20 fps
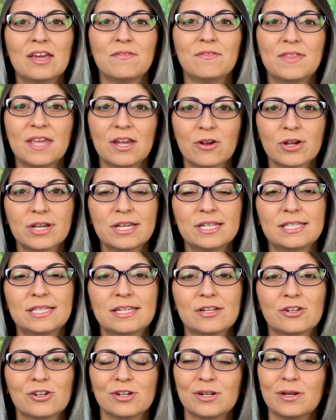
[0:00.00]
if they are
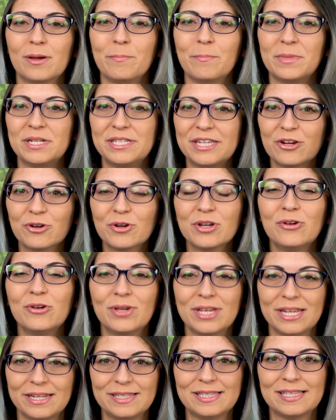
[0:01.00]
considered
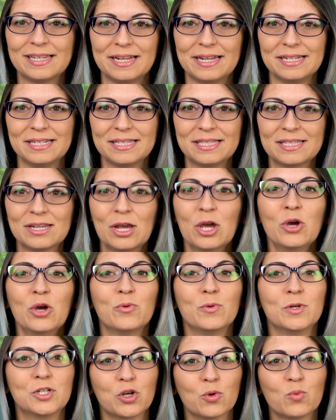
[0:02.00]
material incidents,
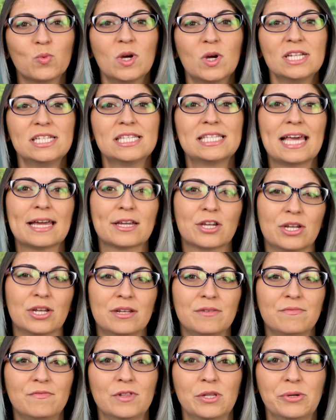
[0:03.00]
which are ones that could
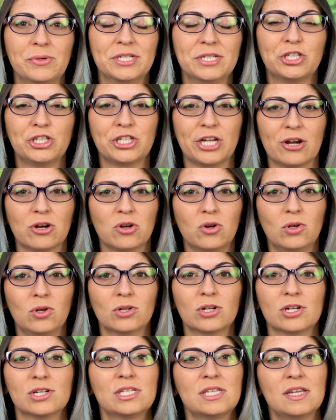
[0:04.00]
influence
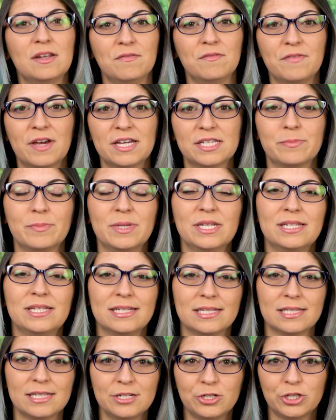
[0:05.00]
shareholders' investment
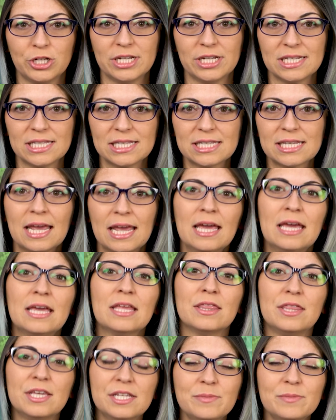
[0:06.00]
decisions.
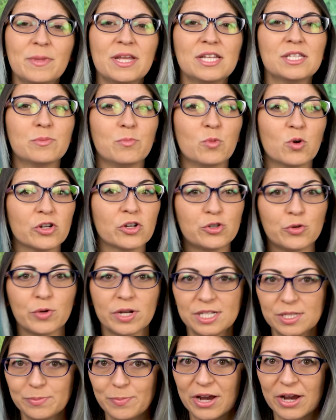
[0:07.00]
This means more
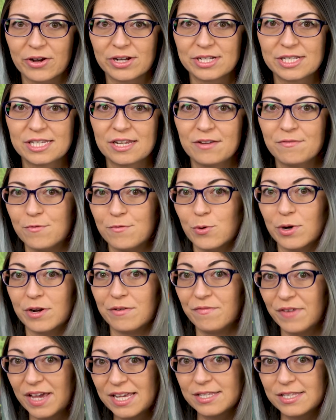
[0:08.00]
transparency for
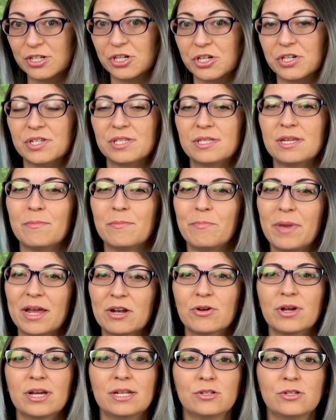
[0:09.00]
investors and
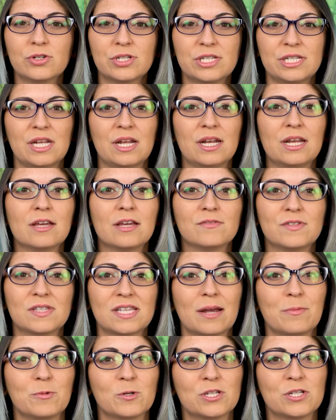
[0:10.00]
better understanding of
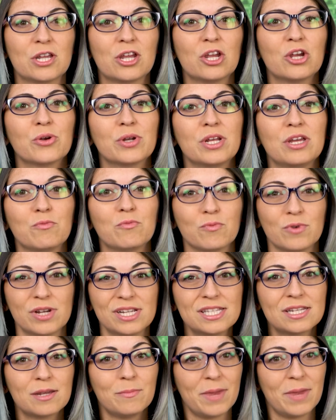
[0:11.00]
cybersecurity
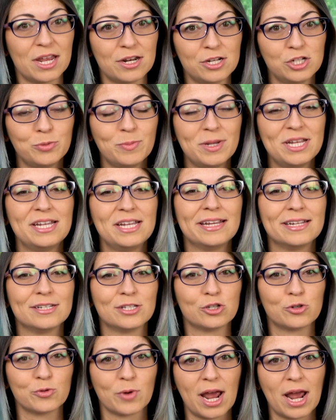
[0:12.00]
risk management
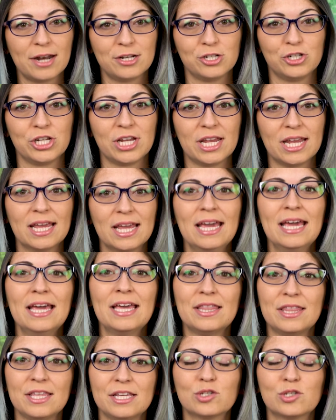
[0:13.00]
and strategy.
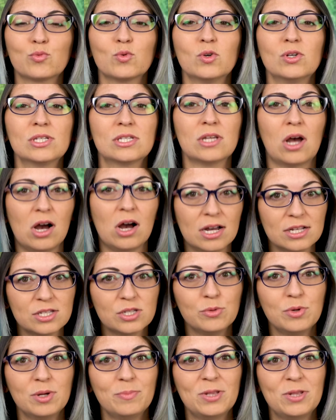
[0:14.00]
These rules
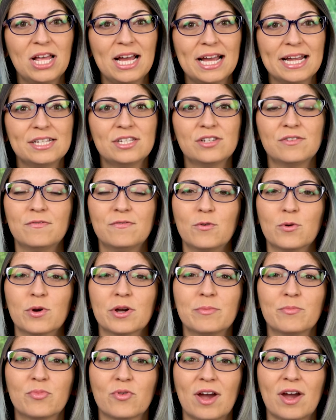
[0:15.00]
also apply to
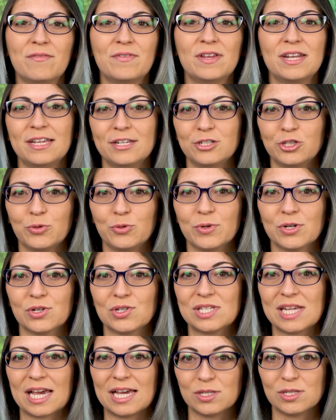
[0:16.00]
foreign private
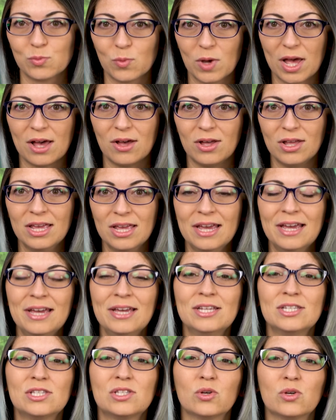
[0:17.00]
issuers as well.
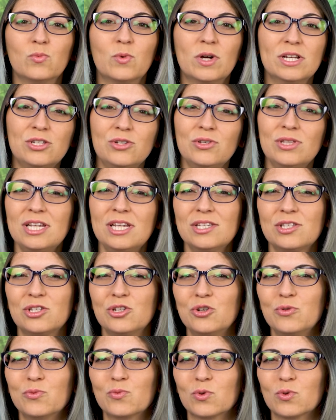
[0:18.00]
So what do these
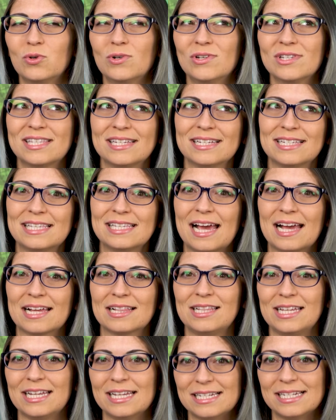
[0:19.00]
new rules
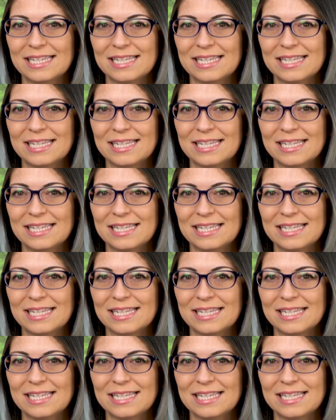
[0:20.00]
exactly